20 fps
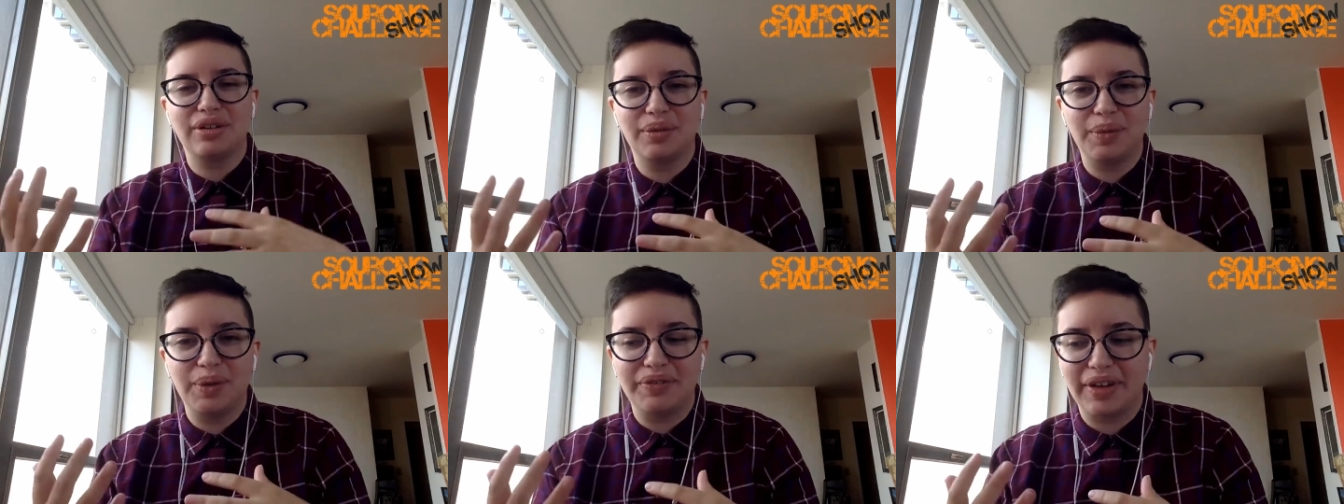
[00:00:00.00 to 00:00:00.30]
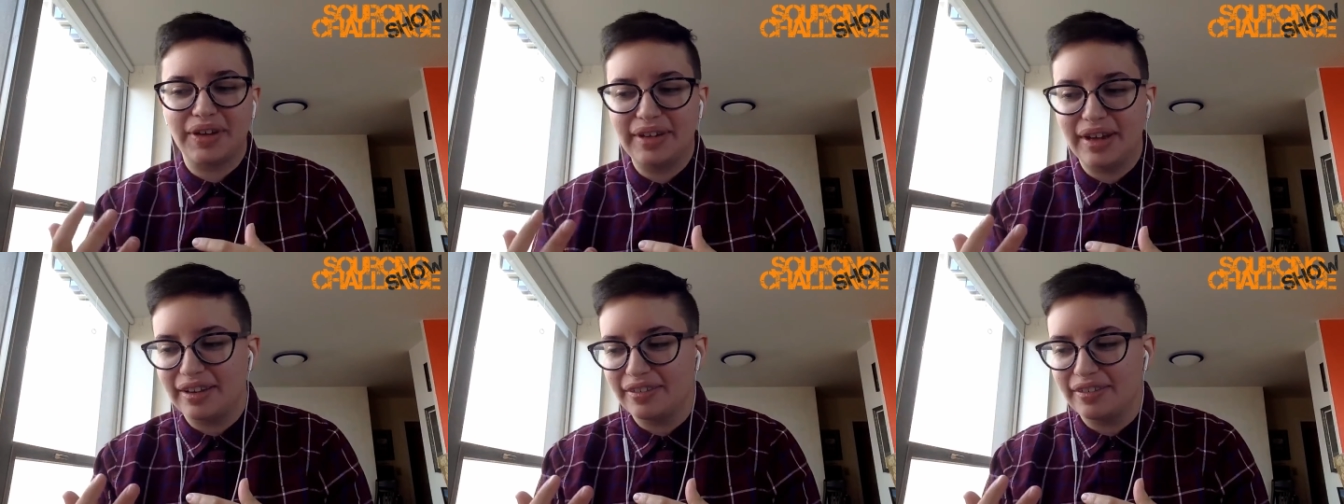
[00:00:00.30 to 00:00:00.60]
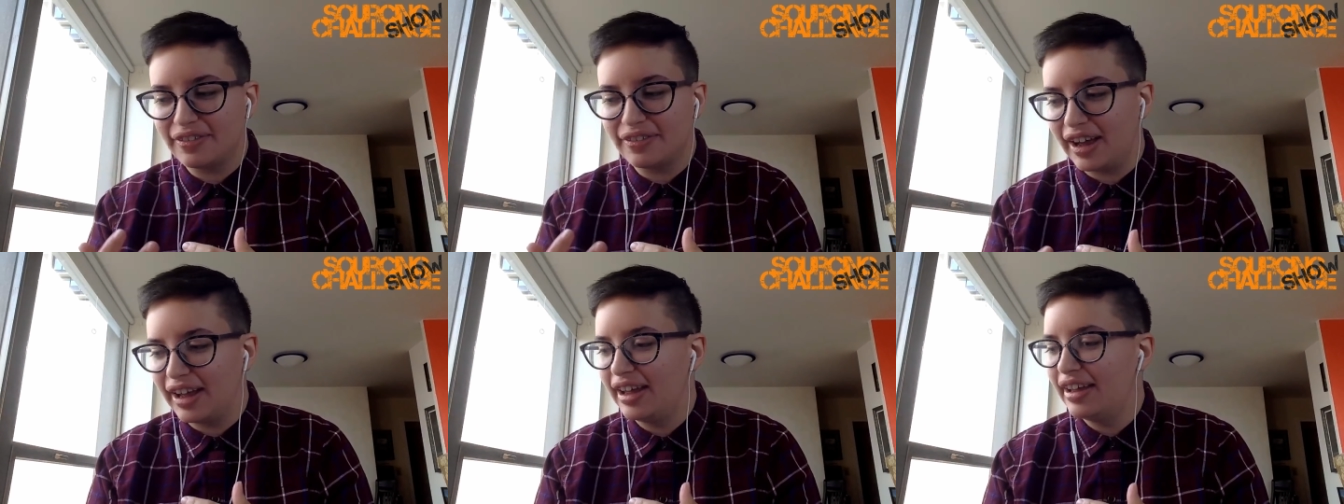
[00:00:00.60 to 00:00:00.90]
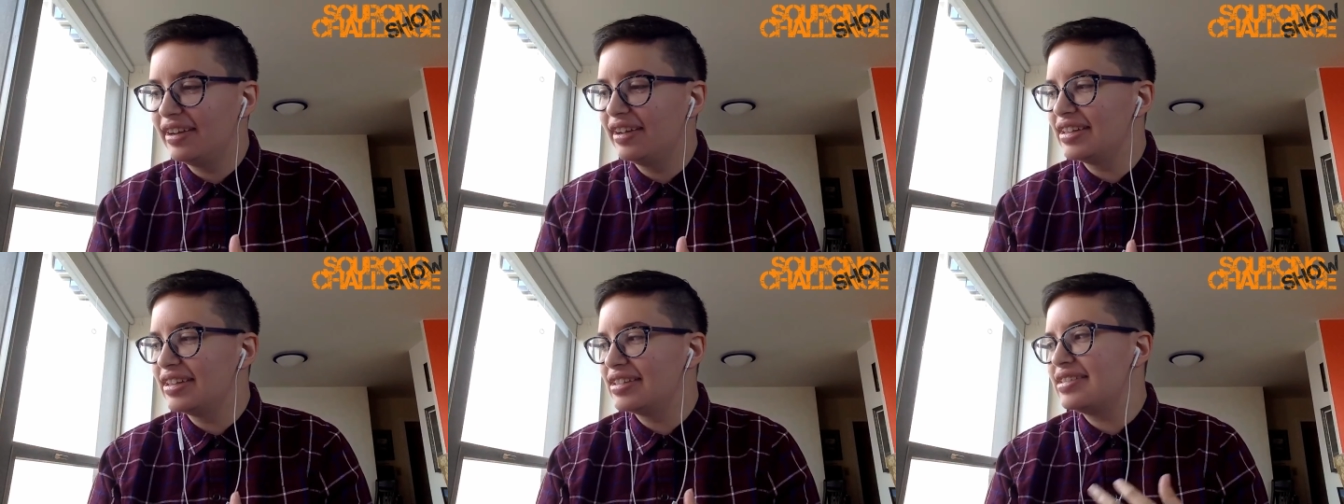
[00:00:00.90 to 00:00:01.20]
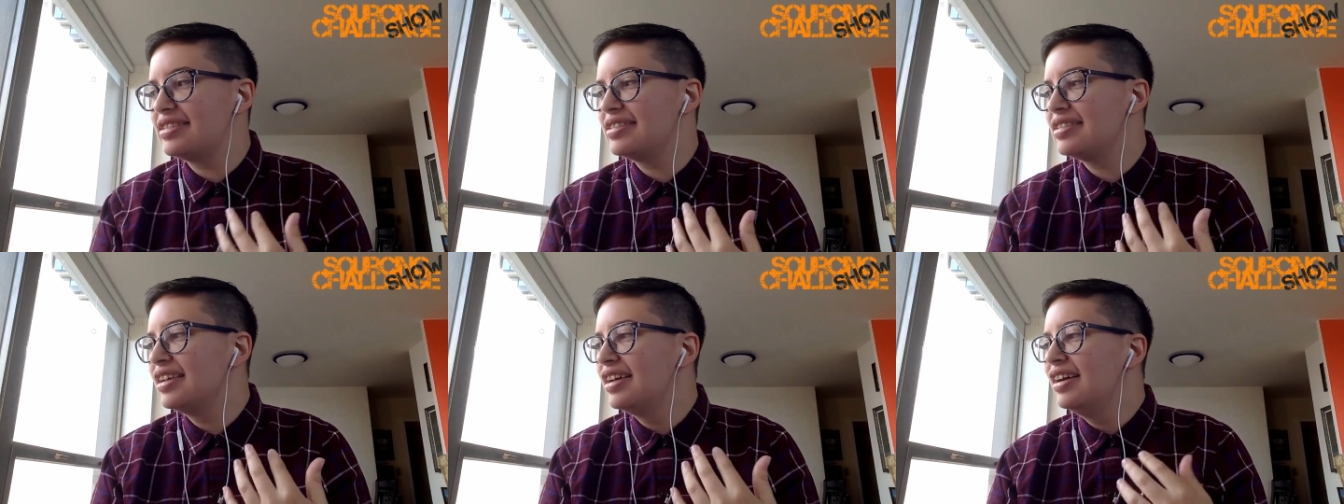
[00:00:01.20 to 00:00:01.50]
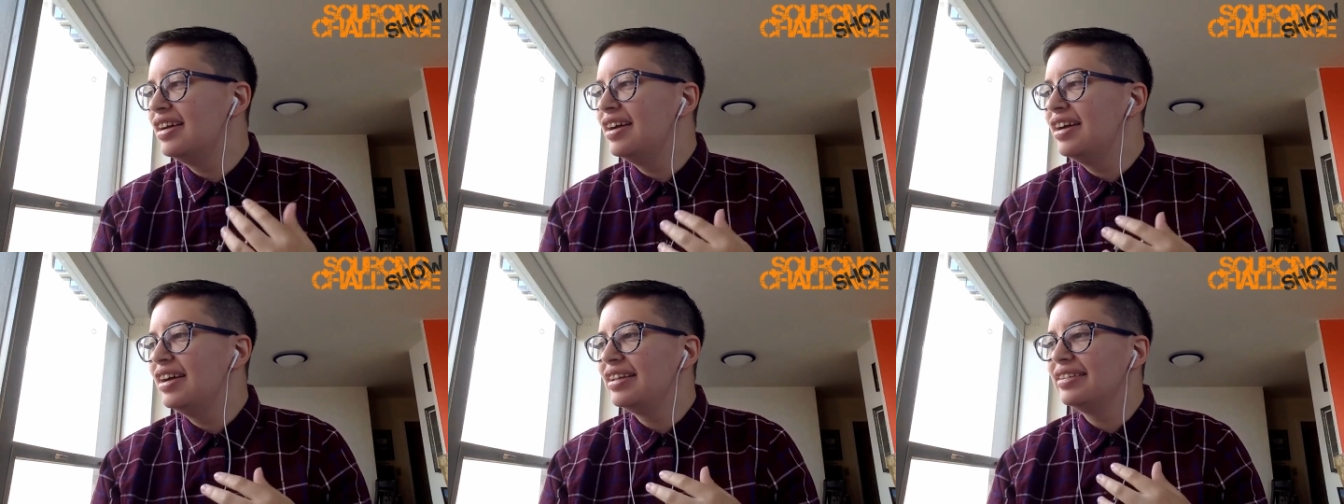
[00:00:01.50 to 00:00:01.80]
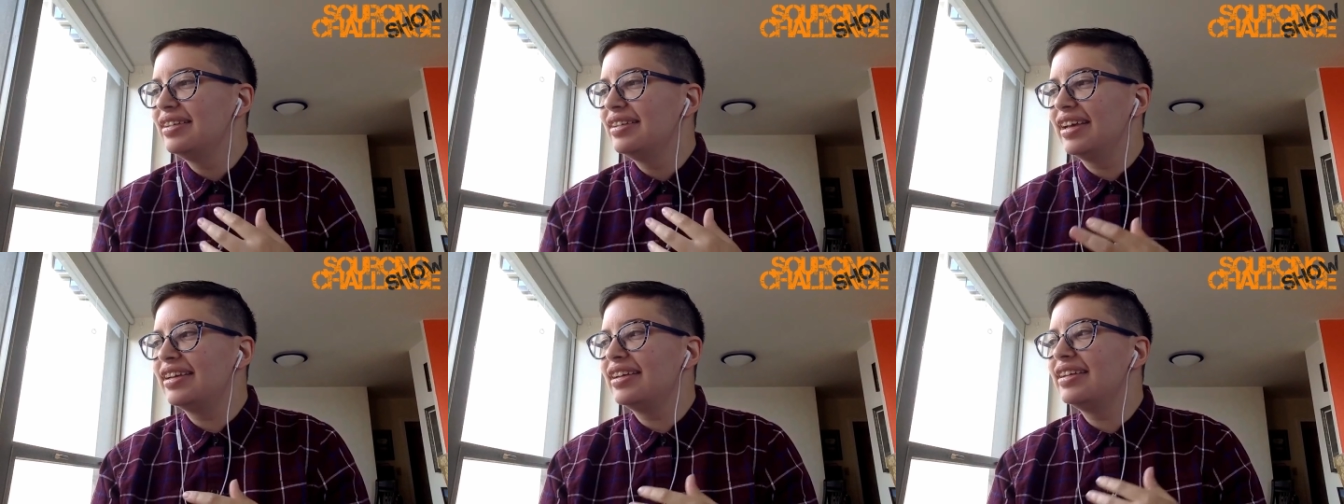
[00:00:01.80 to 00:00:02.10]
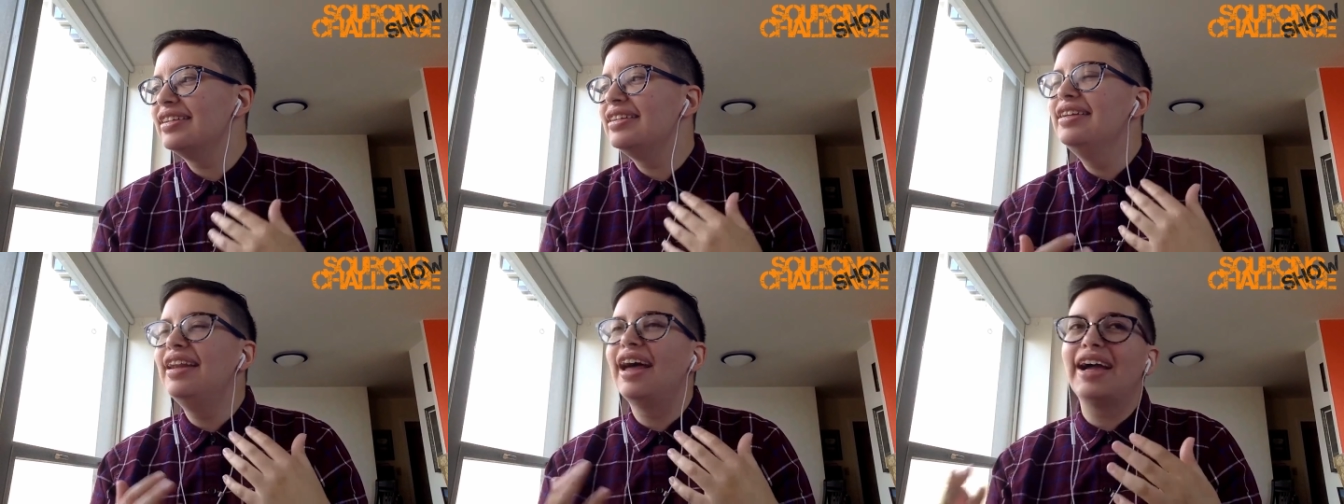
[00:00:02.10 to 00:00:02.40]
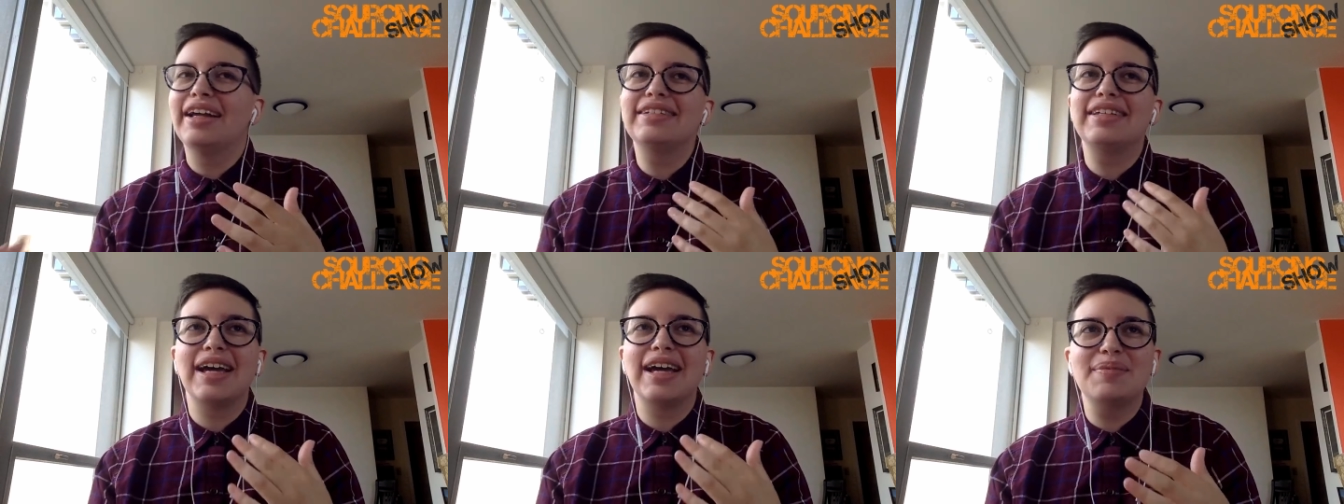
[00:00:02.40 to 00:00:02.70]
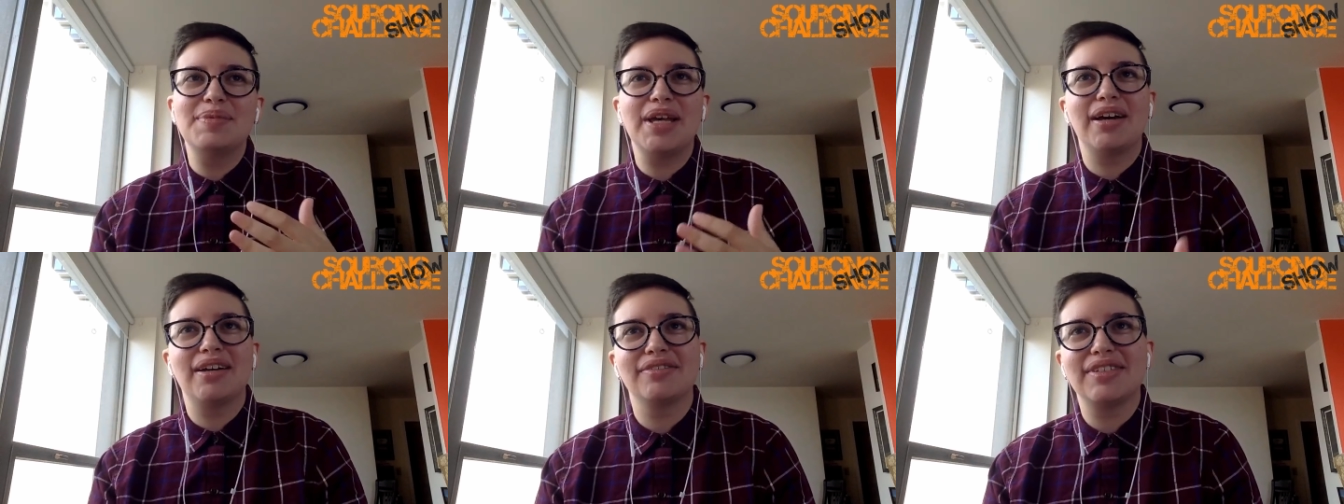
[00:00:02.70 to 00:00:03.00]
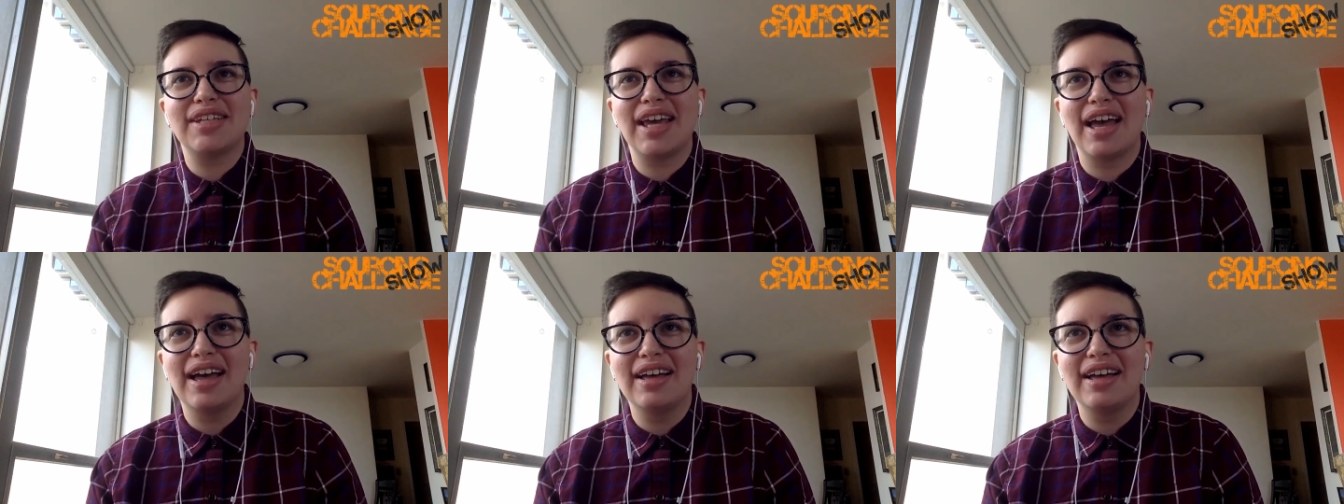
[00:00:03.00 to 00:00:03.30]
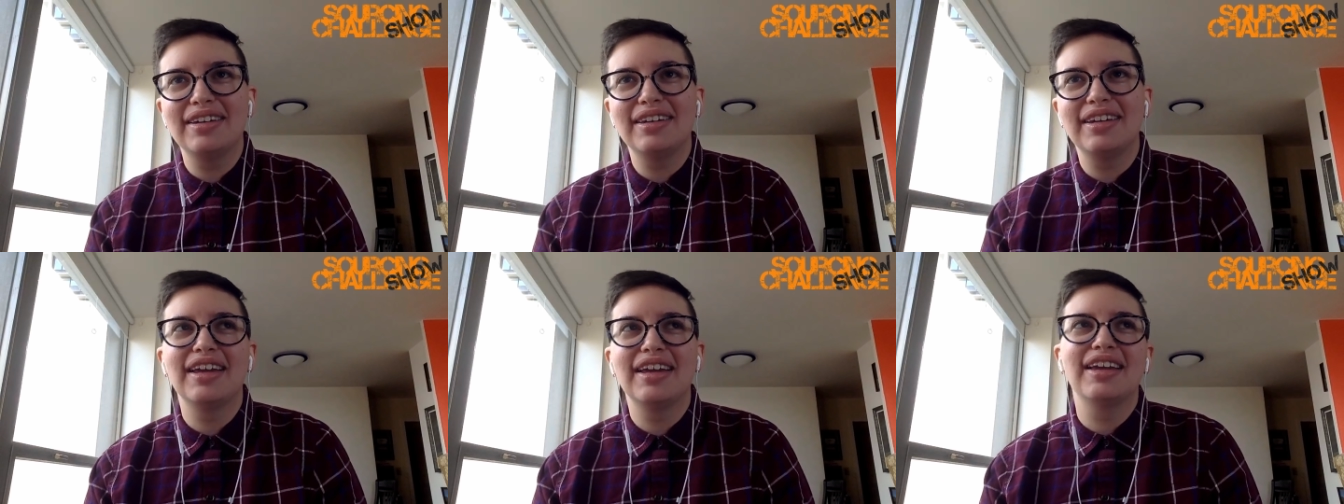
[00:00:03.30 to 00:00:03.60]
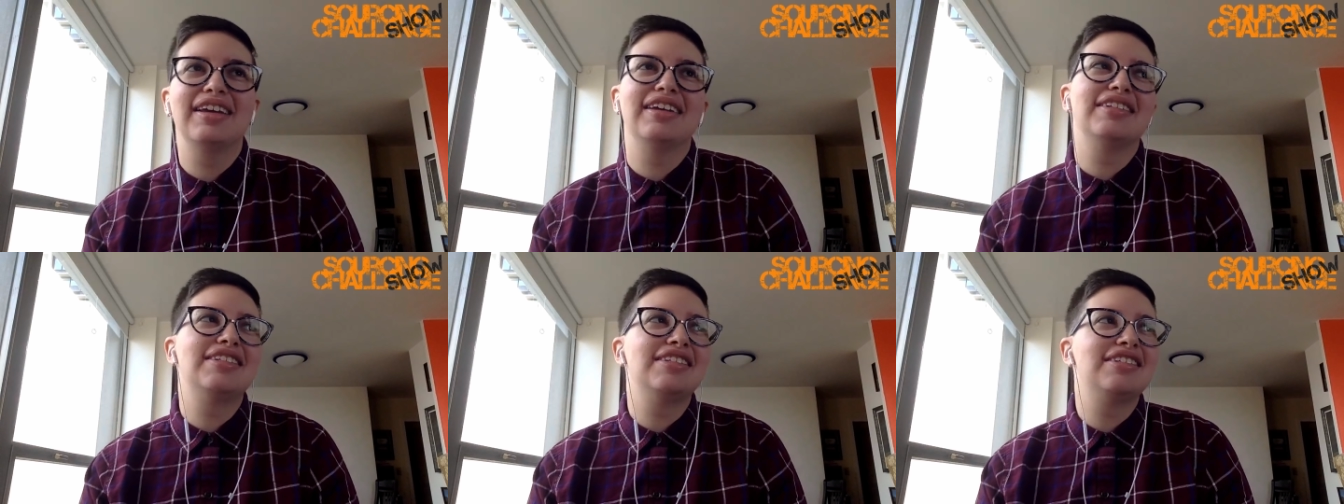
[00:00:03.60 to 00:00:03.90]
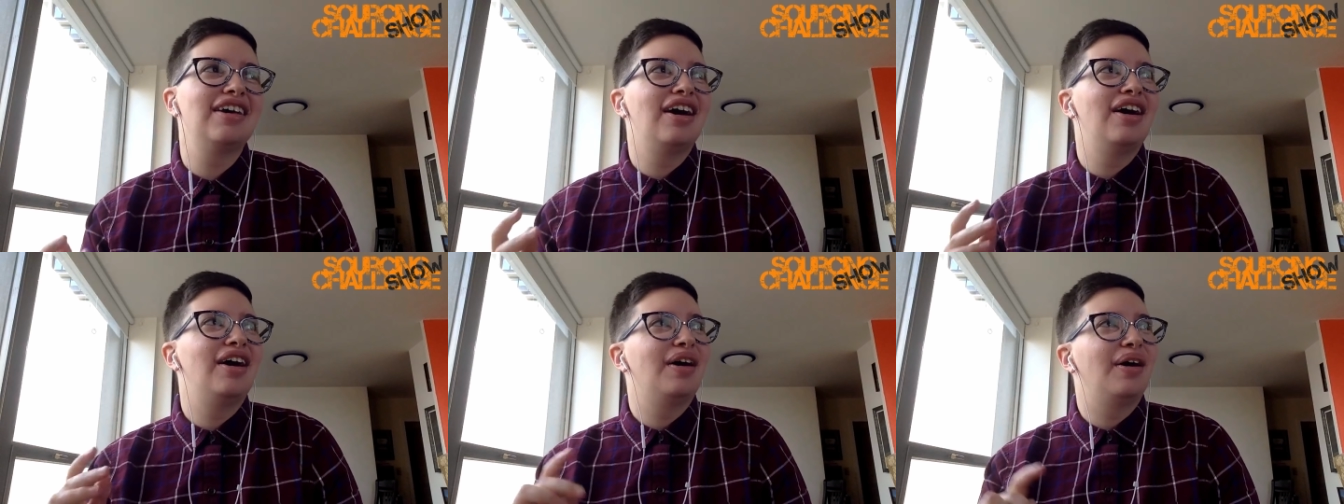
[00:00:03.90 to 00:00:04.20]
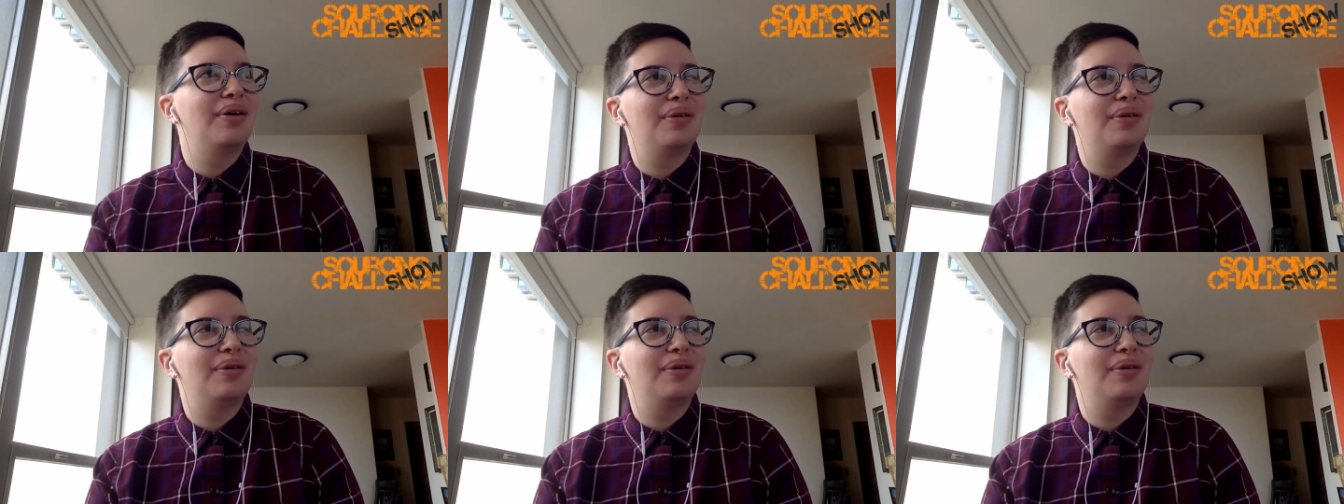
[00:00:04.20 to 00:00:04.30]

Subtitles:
skill we've identified, it's like 9 times out of 10, it's